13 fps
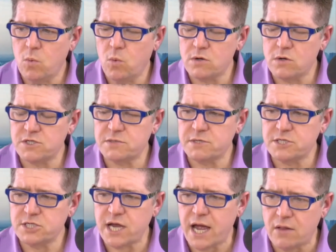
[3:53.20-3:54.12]
are some
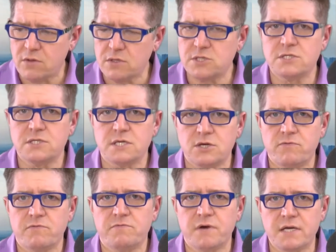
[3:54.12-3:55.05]
challenges that
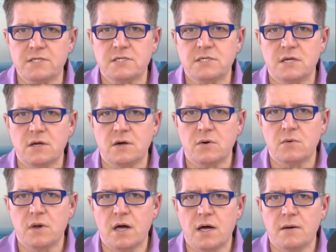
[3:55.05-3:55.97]
you've faced?
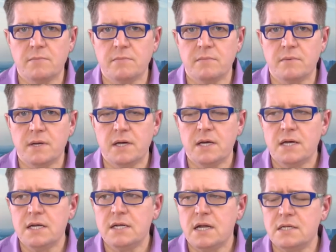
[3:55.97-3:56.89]
Not
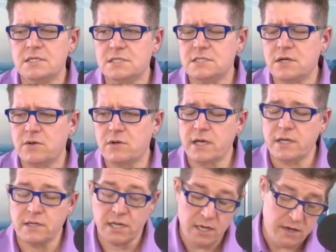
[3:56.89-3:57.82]
necessarily,
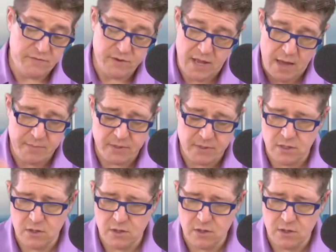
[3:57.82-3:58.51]
and if it happened,